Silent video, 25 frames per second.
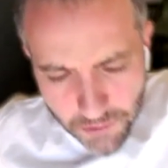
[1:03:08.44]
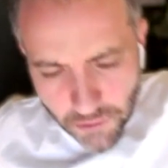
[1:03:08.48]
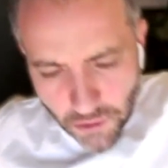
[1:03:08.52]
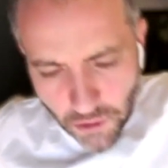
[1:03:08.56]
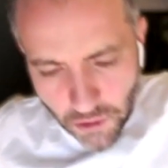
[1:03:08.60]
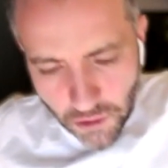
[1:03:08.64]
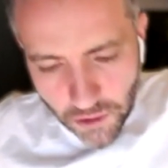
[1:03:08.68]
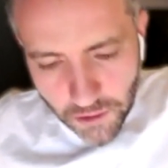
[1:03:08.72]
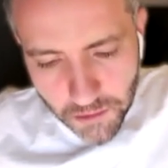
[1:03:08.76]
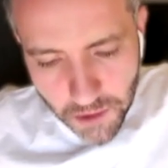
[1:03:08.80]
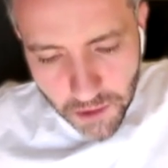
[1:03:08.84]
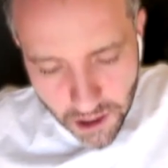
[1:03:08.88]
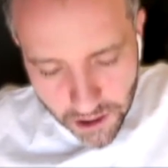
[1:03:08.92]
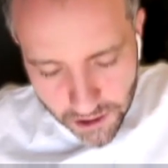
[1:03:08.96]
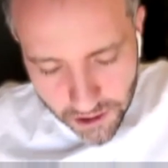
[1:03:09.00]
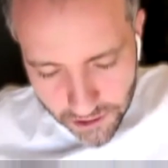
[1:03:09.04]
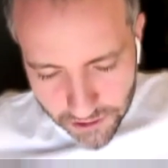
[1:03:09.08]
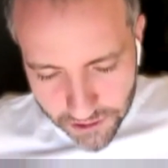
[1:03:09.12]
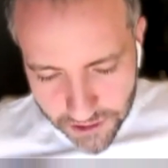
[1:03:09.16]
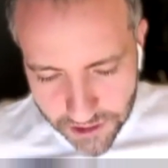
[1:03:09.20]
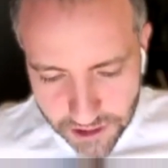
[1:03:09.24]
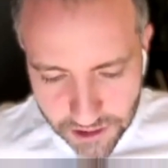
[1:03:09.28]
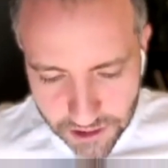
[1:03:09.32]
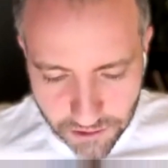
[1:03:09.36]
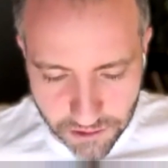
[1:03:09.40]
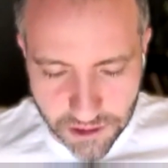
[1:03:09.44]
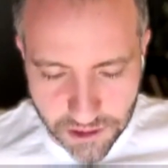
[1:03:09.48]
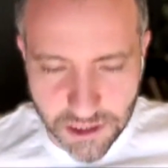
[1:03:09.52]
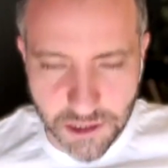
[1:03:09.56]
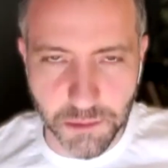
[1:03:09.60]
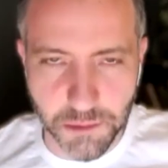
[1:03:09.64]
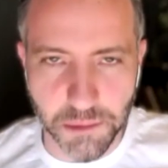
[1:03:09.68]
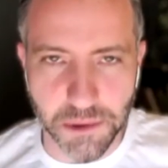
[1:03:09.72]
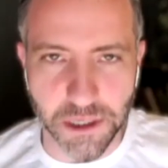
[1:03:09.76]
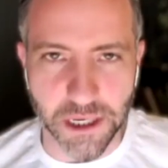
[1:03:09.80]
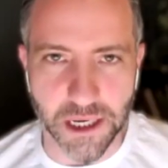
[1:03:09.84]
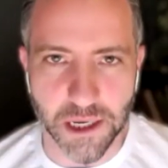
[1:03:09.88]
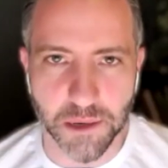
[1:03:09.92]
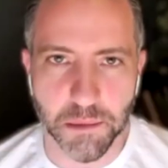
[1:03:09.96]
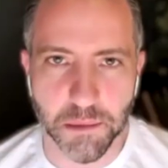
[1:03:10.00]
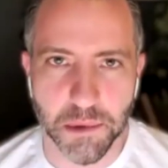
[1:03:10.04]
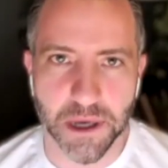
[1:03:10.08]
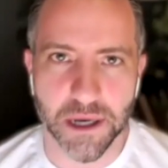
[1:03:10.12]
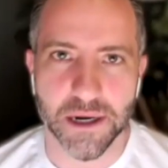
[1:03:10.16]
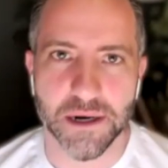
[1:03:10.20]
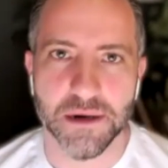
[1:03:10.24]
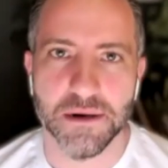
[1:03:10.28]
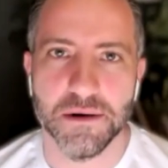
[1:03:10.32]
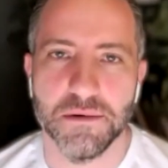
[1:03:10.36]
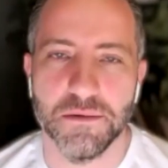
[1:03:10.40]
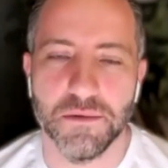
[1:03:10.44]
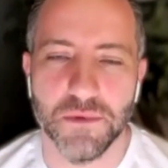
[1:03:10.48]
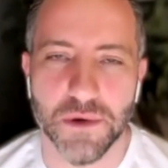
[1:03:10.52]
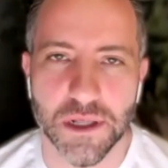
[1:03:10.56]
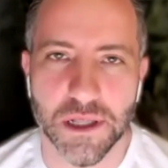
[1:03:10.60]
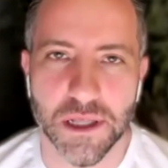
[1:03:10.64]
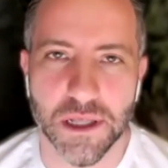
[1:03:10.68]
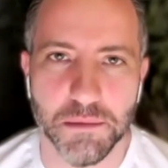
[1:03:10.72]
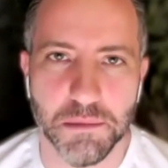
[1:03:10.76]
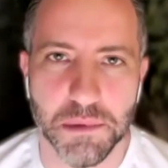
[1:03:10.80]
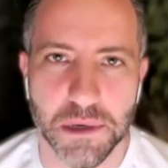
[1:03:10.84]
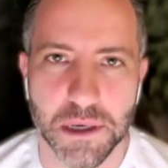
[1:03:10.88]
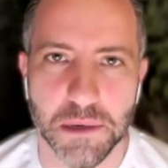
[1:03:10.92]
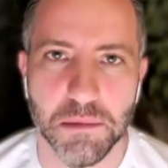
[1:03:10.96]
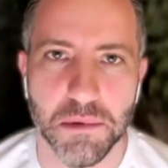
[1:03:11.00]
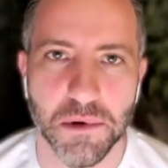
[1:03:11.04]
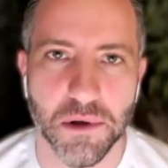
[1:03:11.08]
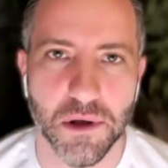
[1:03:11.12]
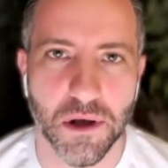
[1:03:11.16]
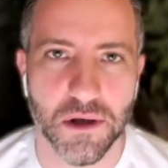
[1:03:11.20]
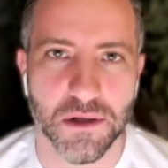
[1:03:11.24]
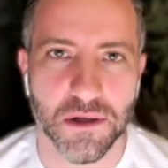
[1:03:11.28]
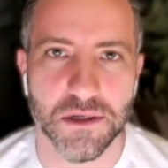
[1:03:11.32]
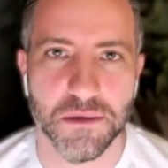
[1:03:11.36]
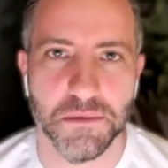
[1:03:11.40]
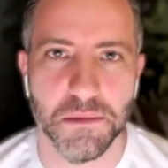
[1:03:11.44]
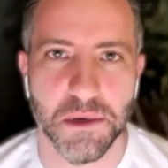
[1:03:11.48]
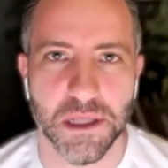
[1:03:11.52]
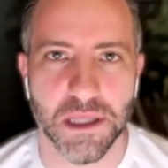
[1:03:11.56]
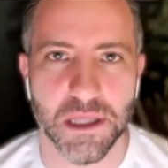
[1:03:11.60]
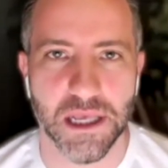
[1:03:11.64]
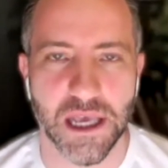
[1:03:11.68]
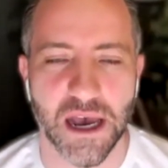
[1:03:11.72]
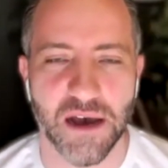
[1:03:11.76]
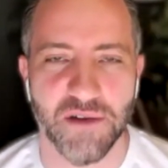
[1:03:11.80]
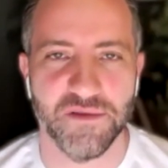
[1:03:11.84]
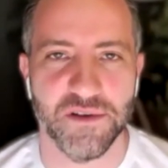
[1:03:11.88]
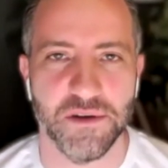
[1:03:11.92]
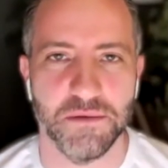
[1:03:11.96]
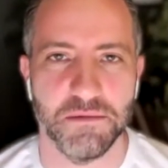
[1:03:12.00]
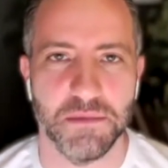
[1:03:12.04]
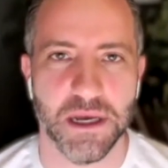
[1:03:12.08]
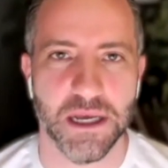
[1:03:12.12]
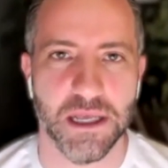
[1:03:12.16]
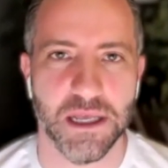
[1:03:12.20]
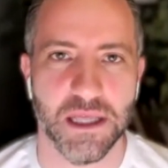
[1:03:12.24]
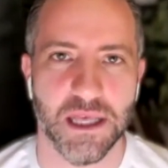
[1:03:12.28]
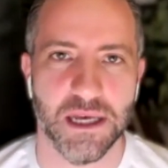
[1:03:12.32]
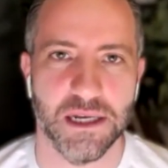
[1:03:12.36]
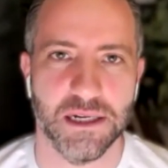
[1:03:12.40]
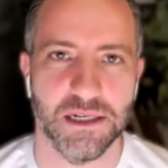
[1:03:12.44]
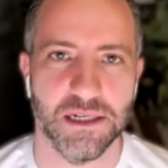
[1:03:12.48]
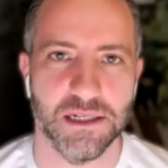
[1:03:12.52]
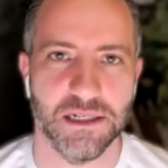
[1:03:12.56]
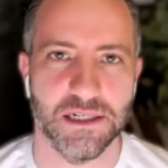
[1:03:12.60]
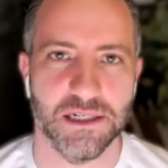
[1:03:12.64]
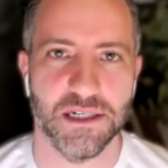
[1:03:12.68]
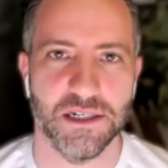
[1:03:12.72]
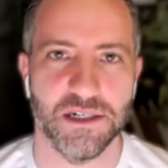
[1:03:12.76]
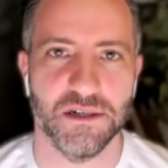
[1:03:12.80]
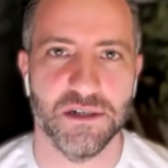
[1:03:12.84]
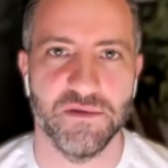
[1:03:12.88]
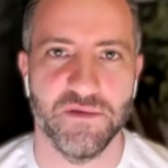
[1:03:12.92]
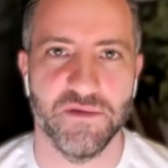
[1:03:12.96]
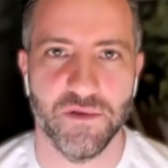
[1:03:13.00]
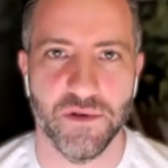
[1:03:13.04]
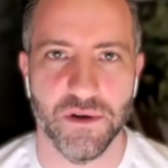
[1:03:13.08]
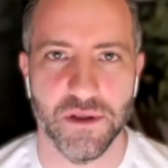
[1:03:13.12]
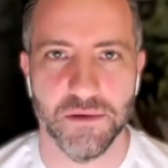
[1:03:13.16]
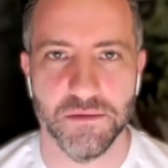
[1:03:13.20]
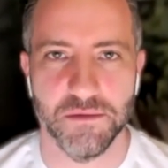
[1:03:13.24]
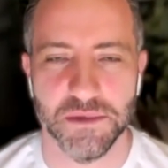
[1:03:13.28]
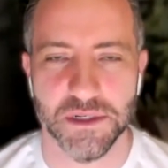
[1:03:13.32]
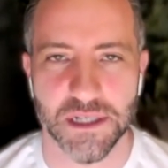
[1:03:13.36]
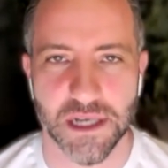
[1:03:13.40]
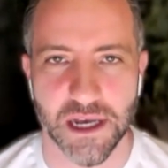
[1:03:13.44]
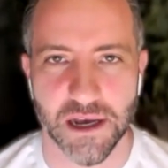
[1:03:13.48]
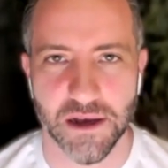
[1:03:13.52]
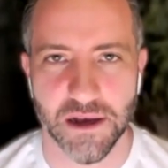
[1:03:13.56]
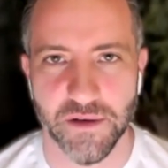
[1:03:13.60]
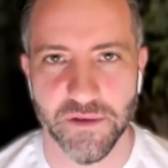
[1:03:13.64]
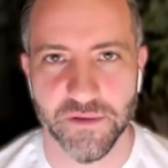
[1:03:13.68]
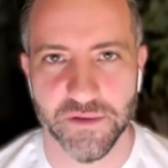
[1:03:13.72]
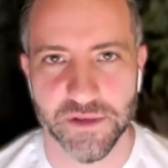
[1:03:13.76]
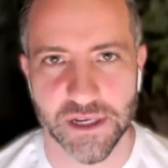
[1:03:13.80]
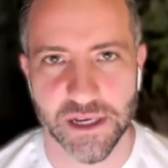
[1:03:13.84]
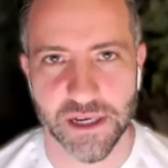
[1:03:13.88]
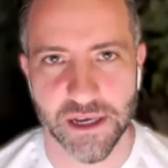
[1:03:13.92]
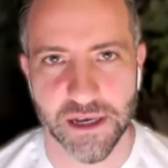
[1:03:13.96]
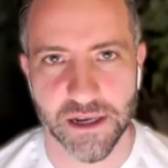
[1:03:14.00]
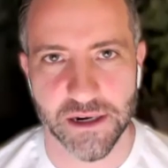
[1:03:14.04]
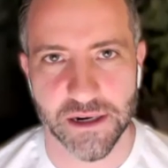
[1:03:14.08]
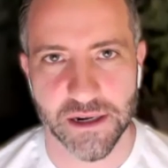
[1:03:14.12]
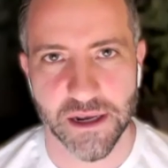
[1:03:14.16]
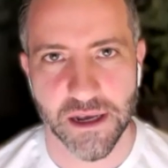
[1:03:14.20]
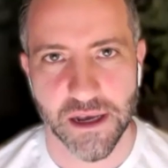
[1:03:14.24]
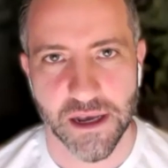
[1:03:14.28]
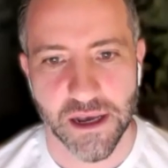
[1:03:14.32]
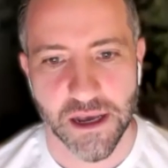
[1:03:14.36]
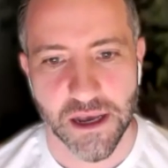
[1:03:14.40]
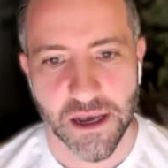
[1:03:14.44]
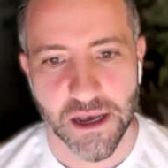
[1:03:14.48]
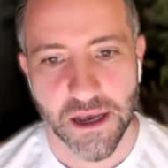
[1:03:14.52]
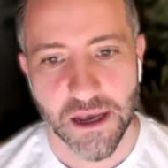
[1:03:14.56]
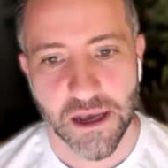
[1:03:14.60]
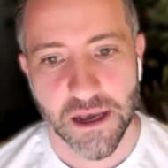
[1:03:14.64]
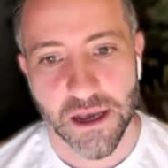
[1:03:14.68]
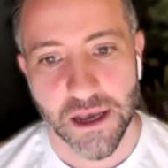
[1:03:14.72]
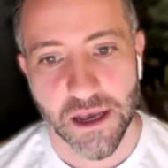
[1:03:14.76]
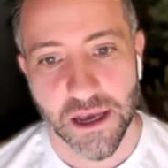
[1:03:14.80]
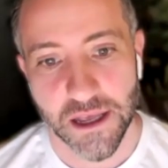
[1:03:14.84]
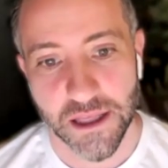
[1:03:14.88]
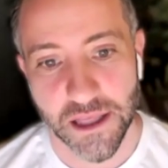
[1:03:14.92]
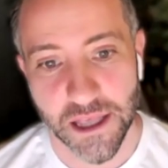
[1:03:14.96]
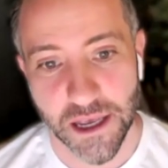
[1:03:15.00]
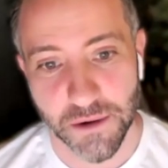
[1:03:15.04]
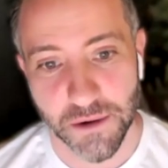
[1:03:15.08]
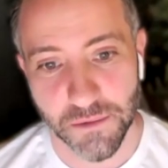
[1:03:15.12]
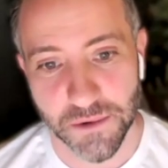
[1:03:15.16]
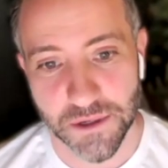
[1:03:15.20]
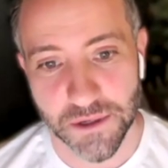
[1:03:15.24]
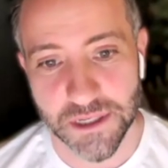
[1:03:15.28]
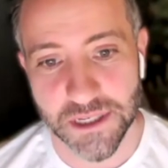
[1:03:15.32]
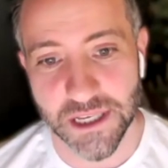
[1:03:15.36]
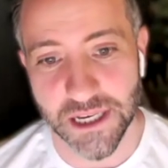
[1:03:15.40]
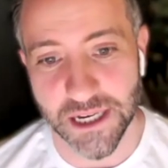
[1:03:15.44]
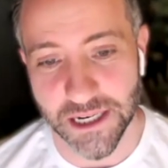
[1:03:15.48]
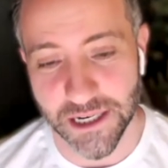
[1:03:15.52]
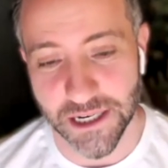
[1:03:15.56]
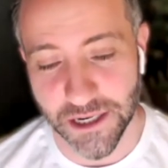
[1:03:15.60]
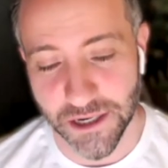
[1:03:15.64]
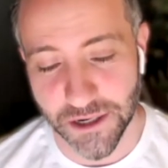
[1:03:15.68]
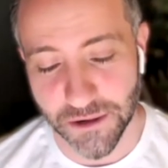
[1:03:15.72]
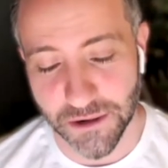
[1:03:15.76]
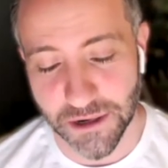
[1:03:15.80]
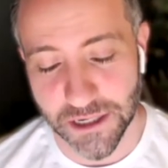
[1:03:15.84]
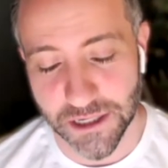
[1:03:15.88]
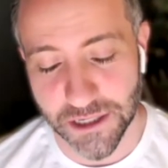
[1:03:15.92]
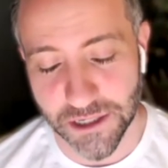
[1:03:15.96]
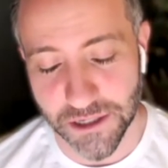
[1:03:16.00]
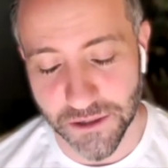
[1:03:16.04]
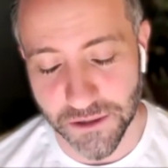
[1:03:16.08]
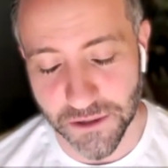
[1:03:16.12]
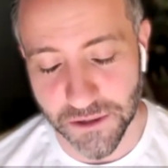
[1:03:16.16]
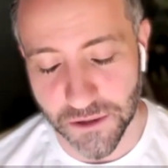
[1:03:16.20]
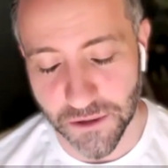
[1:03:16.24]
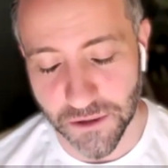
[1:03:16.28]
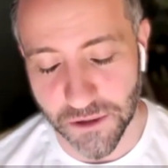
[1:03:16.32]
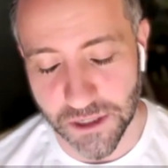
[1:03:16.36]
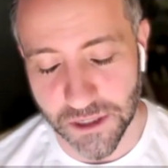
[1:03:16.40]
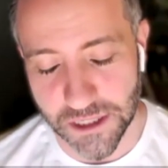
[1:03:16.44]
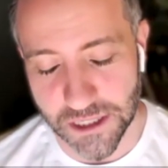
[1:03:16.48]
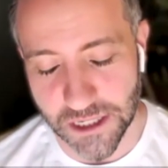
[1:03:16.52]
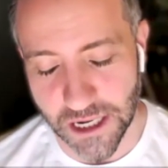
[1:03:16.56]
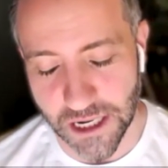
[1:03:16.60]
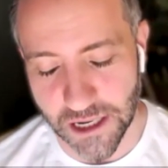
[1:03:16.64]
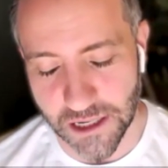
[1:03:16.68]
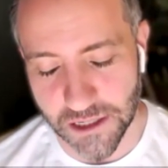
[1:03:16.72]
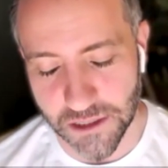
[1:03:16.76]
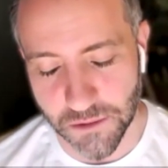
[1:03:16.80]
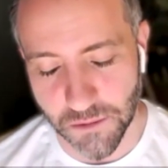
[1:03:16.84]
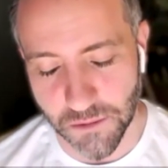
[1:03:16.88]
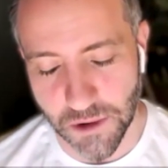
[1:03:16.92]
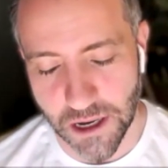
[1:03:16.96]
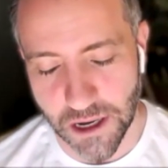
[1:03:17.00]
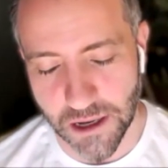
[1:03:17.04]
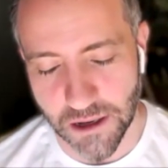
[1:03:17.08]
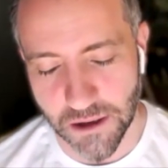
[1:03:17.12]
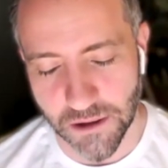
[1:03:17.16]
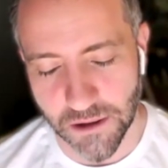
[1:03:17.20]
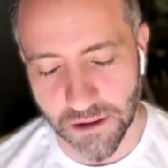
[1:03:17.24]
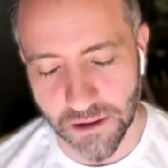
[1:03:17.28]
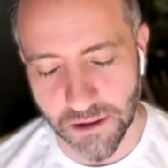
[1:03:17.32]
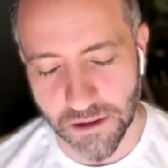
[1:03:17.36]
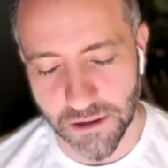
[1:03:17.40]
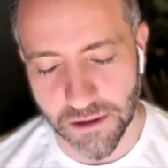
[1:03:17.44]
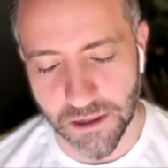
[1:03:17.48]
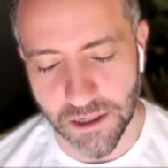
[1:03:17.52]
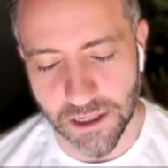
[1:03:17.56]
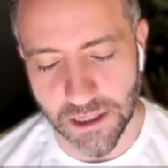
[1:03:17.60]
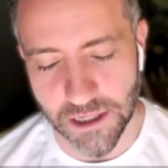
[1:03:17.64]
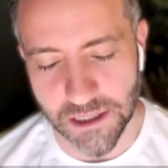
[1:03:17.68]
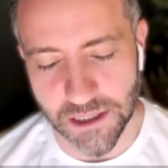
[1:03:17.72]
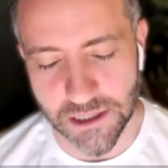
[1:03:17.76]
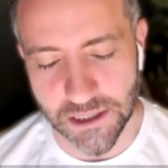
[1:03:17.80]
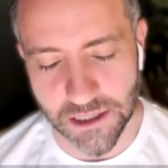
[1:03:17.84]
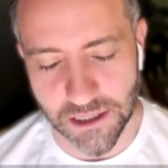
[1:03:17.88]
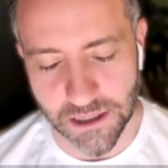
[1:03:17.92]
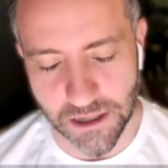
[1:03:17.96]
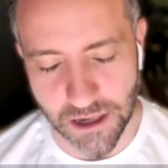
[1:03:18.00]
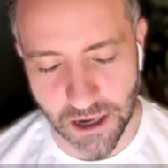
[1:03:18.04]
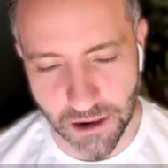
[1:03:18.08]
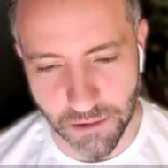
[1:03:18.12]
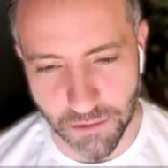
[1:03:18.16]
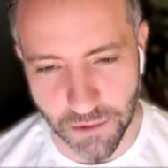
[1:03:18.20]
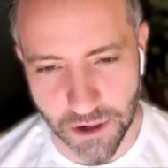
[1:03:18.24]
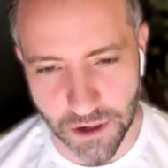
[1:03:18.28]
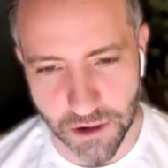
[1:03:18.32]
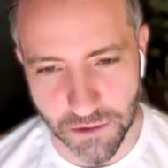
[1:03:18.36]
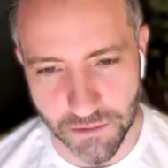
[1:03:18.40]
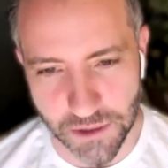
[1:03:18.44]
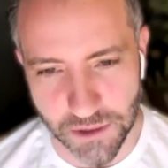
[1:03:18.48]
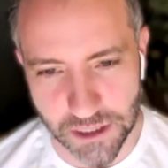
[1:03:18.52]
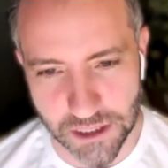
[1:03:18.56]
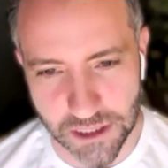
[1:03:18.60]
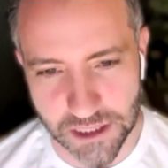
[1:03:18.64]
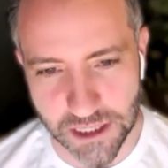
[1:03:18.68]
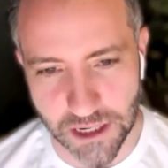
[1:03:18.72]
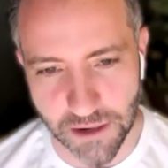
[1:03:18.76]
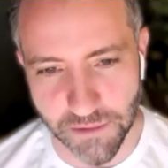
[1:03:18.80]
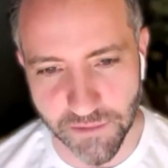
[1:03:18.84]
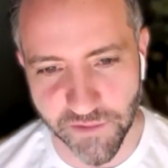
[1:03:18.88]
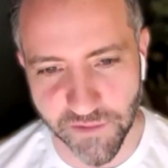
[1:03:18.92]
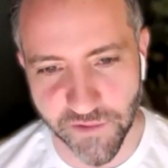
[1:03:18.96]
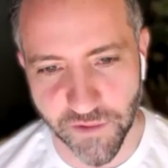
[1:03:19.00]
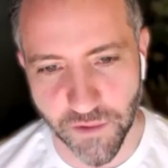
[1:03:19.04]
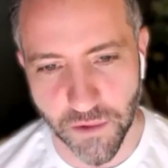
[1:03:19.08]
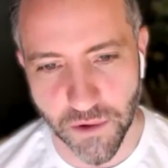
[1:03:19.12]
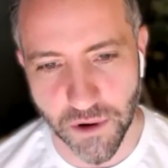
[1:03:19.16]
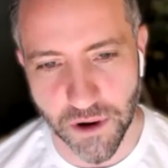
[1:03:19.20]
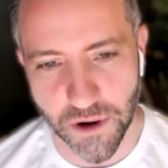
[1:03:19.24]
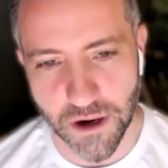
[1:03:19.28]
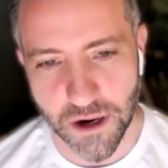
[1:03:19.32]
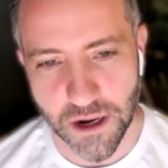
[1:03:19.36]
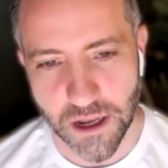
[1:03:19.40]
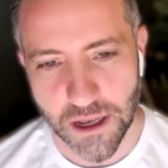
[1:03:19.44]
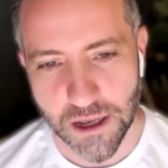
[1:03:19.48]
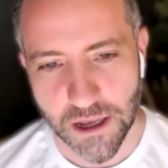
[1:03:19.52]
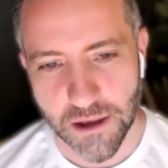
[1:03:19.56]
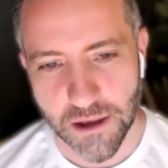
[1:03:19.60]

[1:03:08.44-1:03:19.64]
role models, so to speak, but really people ultimately have to make that decision for themselves. And and then once they do, as you sort of say as well, is I want to read step four,